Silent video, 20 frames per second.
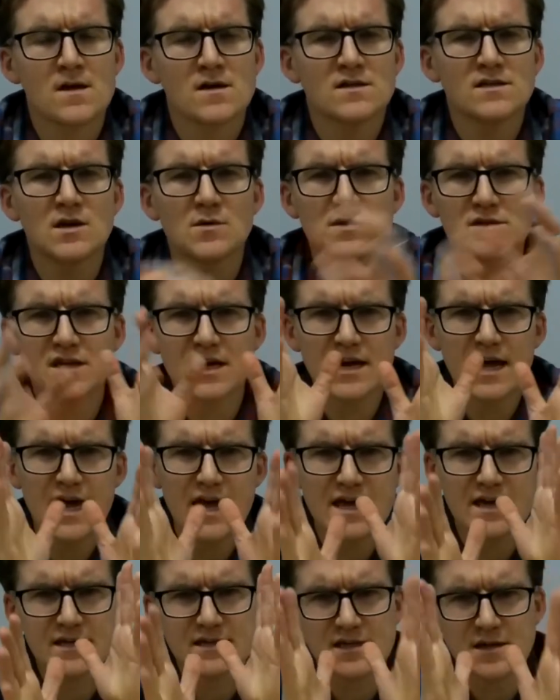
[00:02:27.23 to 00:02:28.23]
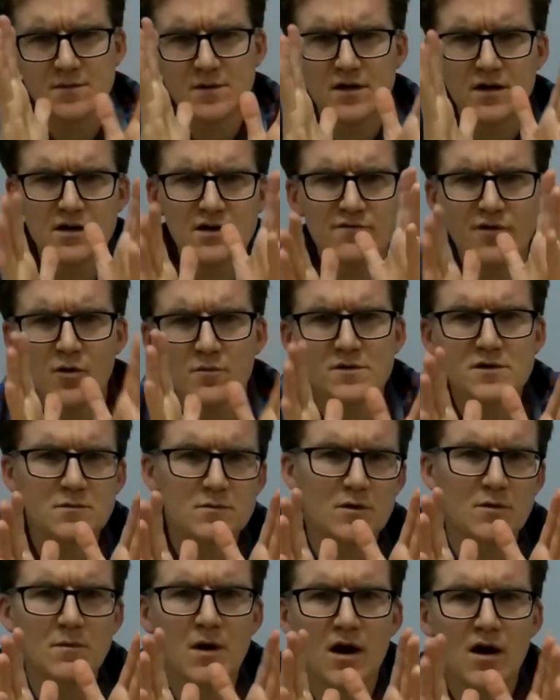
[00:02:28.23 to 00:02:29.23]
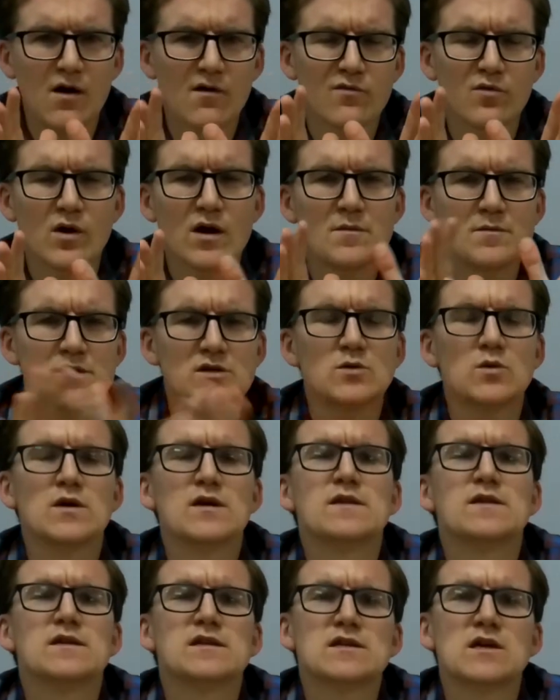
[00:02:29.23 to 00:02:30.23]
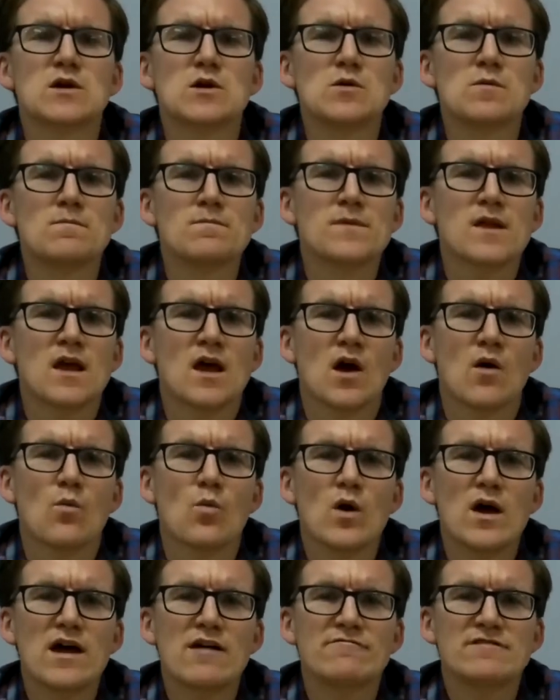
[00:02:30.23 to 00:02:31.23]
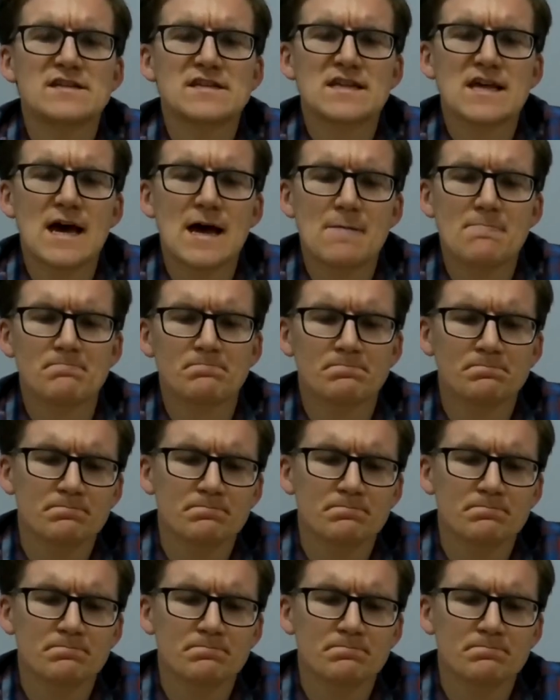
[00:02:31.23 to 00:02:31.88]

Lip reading: So it's going to hit some kind of optimum halfway between the two. And where is that?